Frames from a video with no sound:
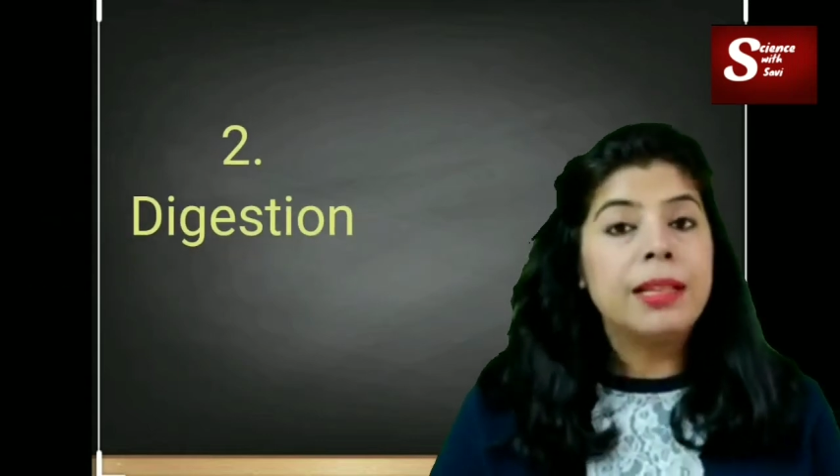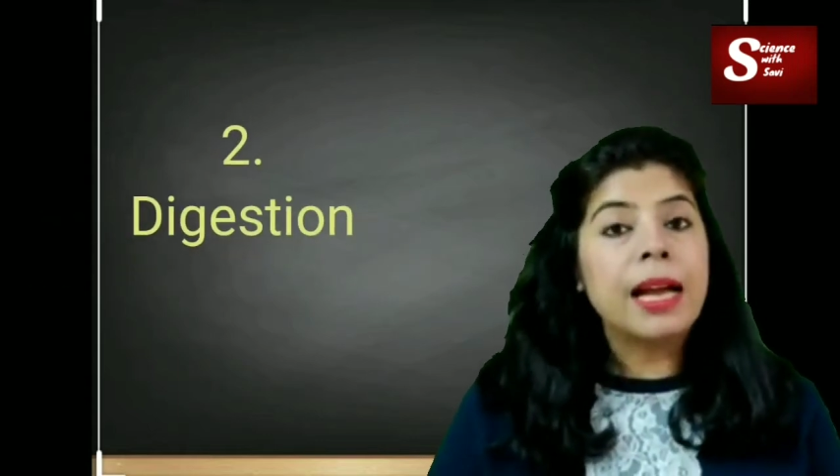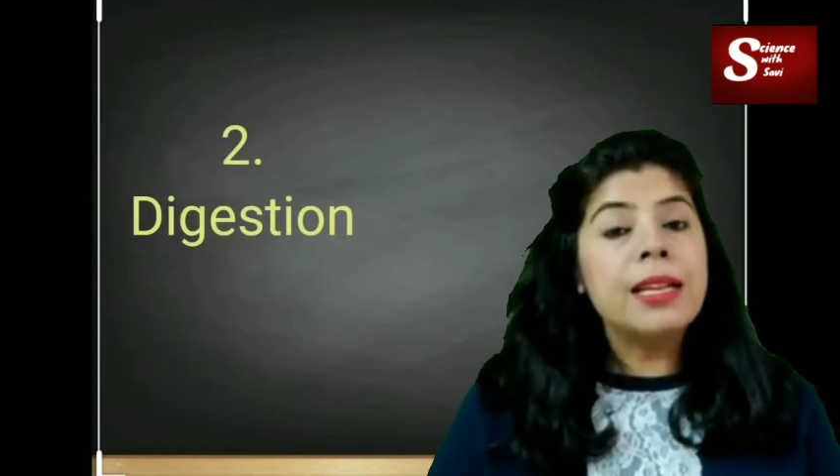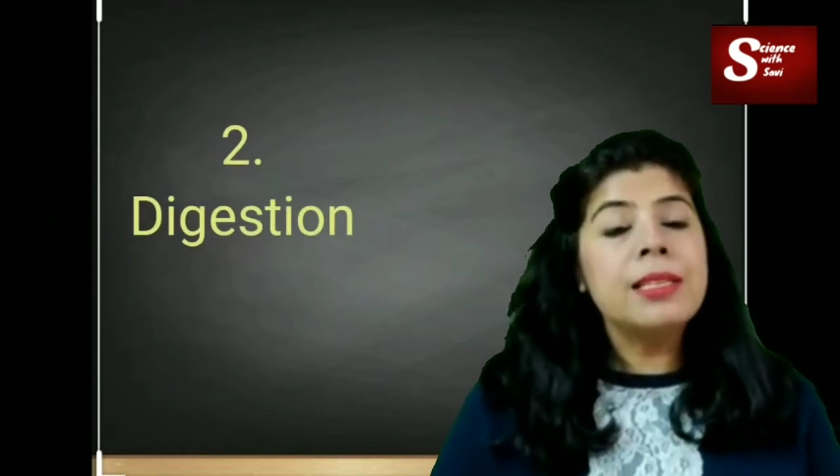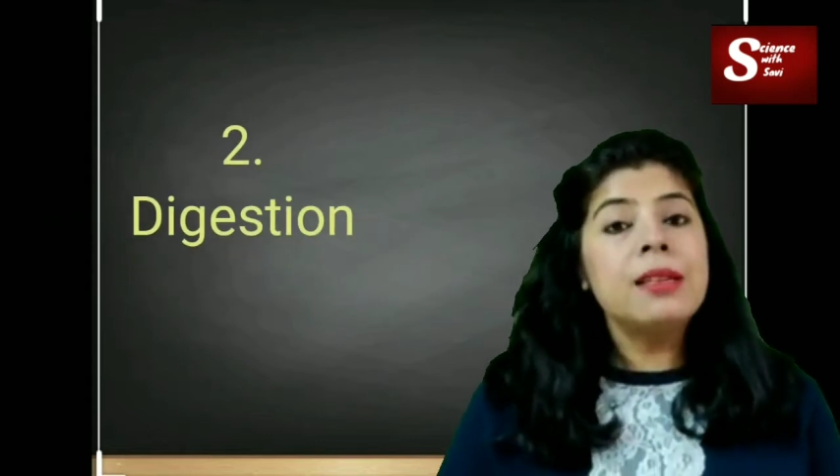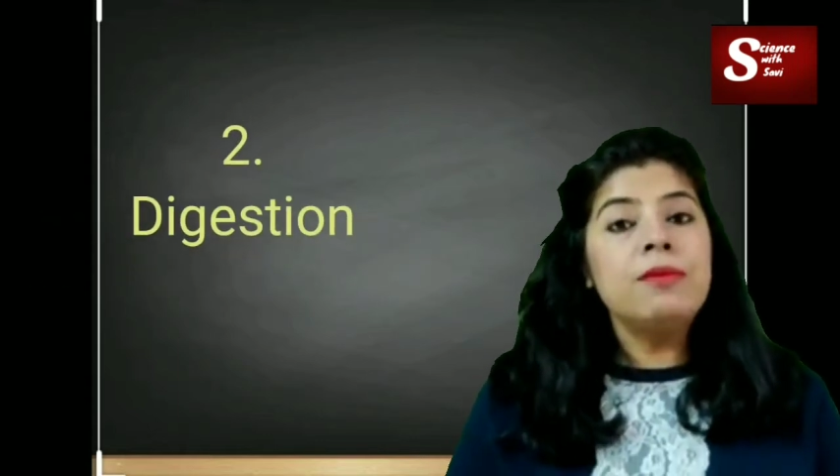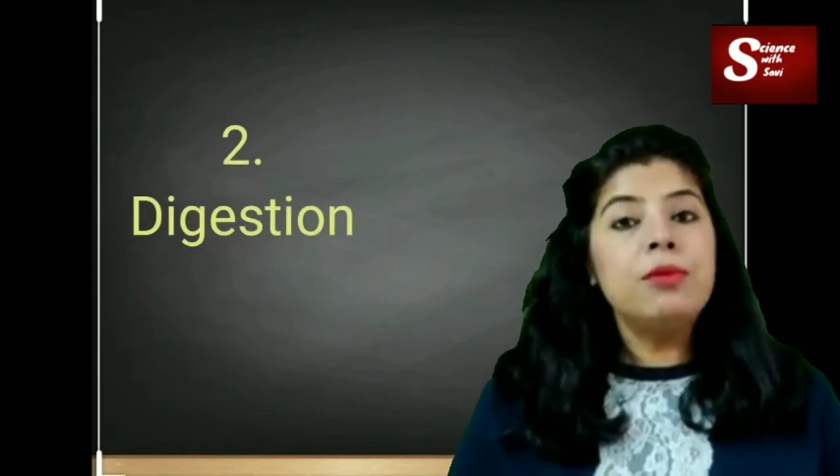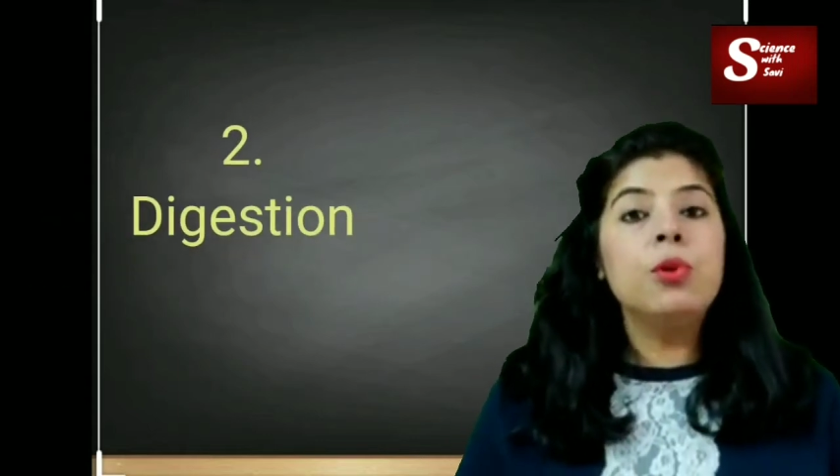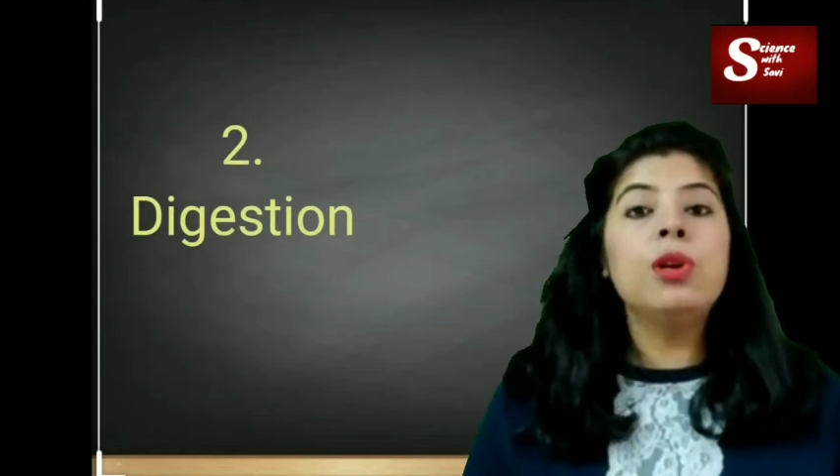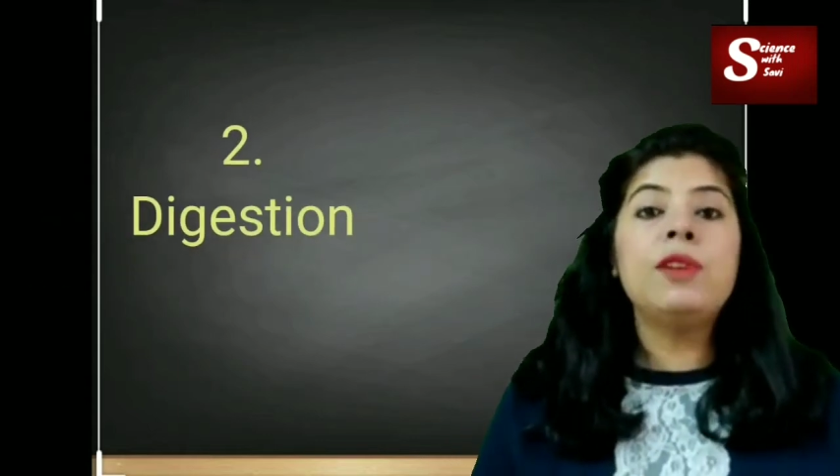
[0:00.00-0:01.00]
That is the
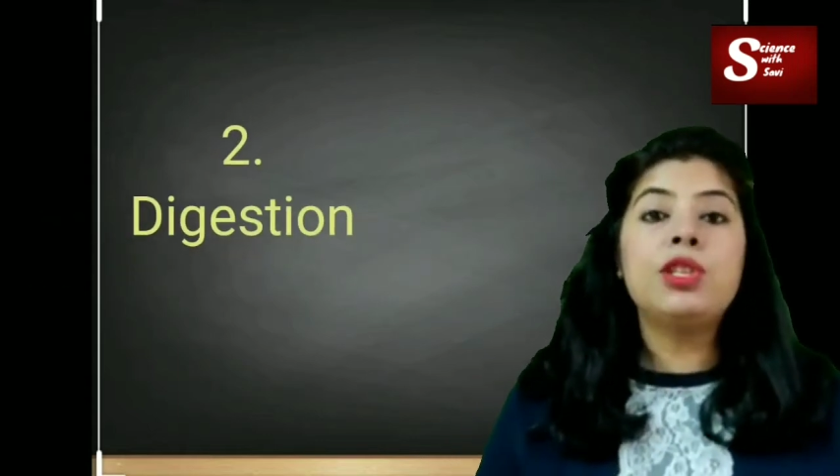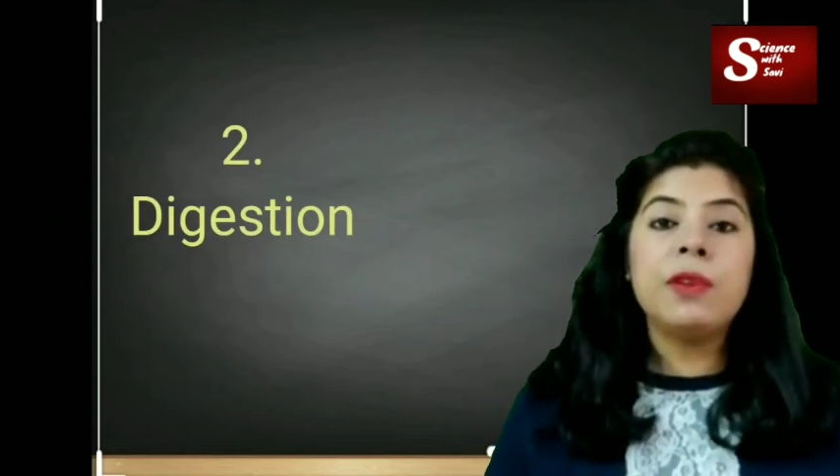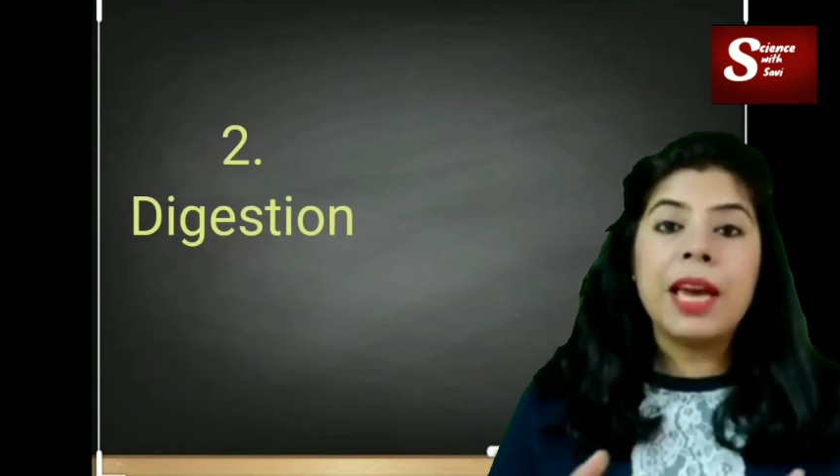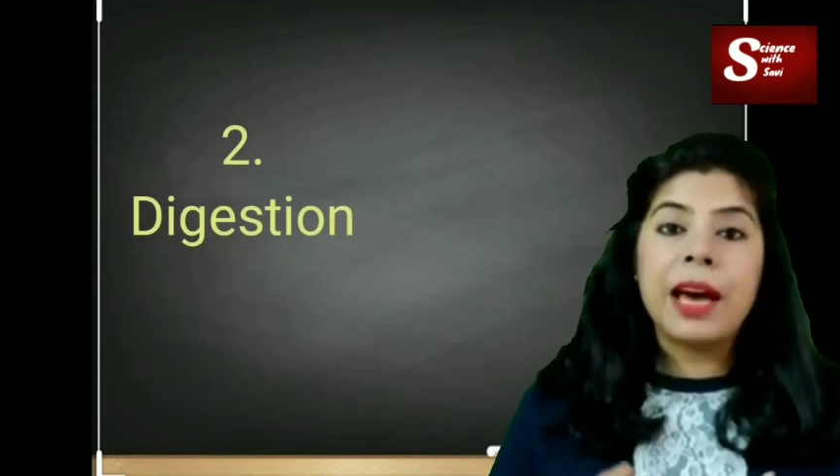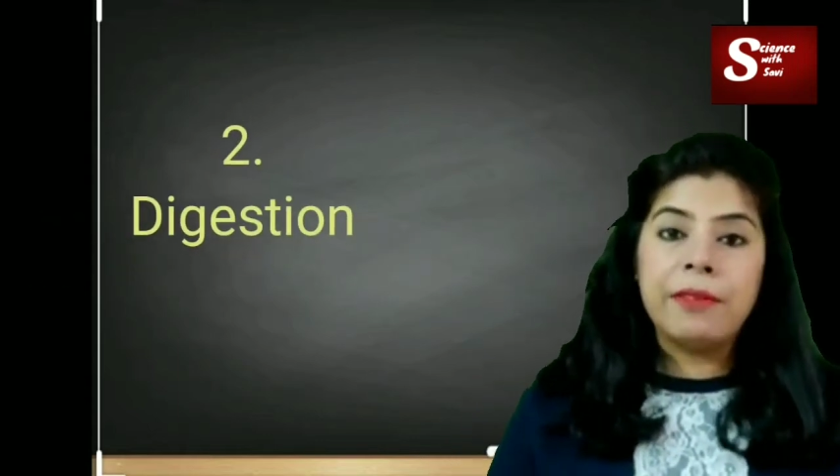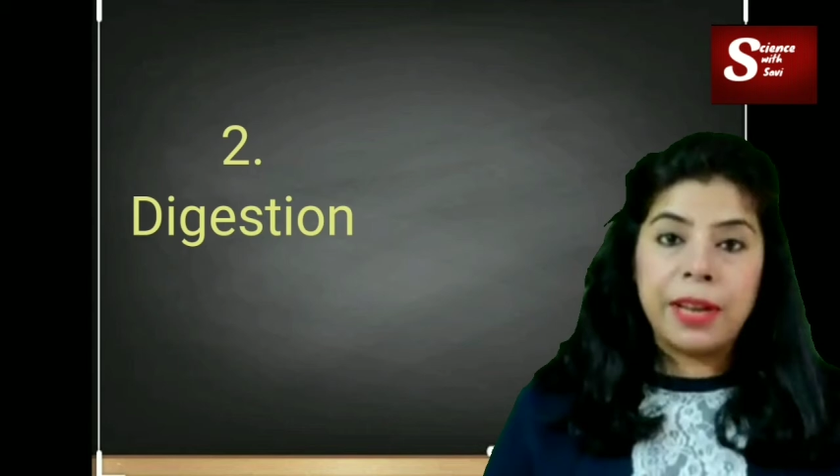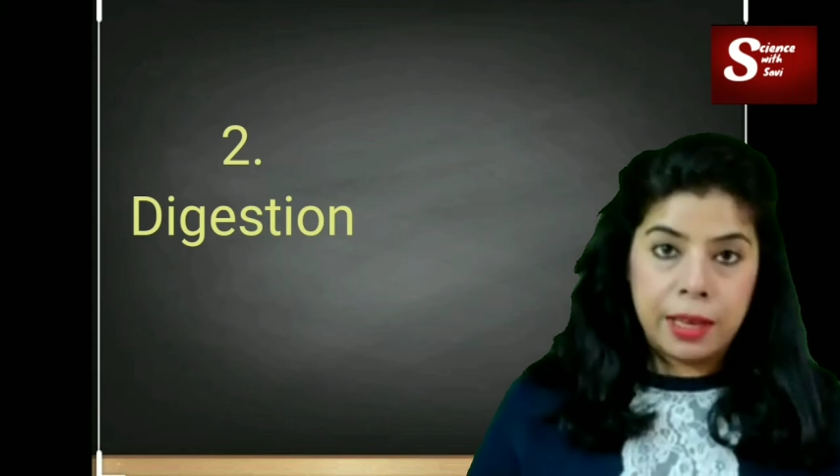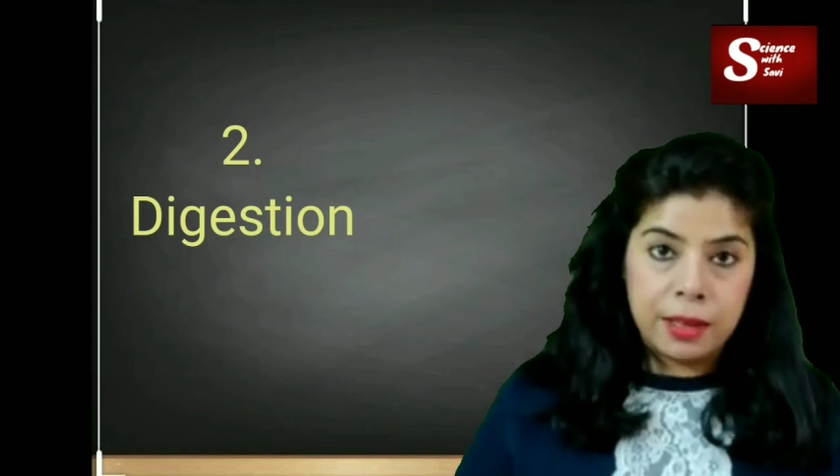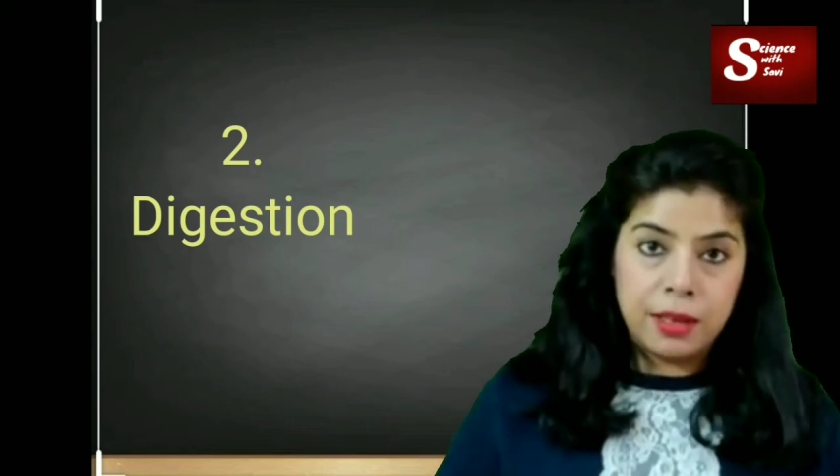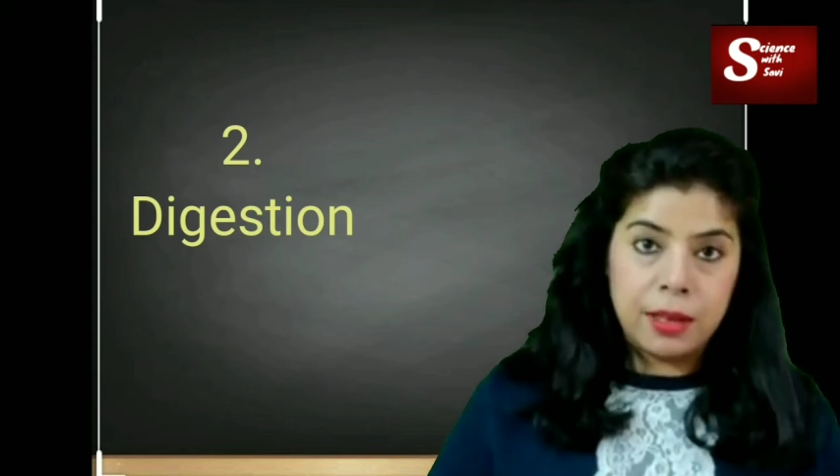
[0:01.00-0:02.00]
food which we have
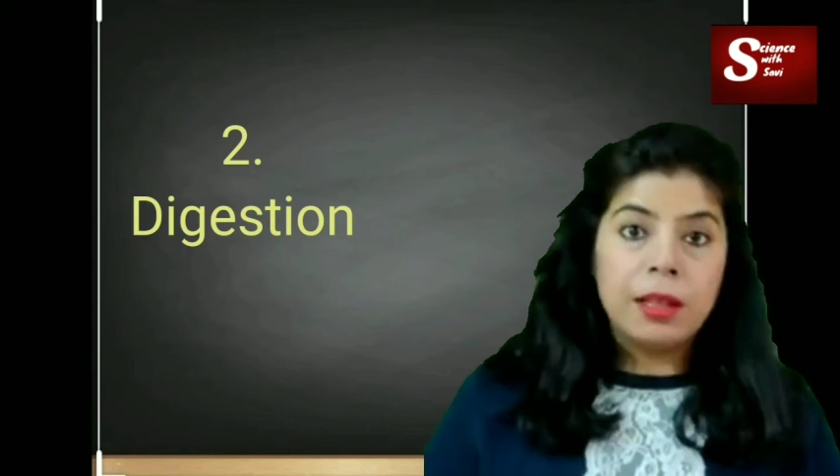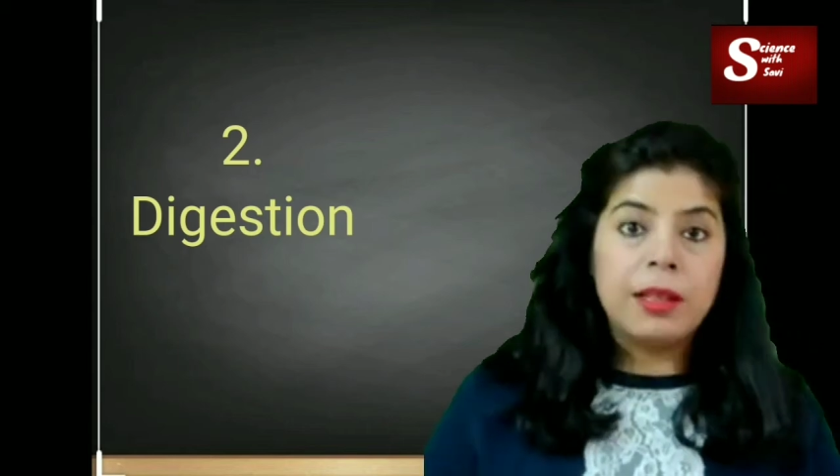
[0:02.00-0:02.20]
taken.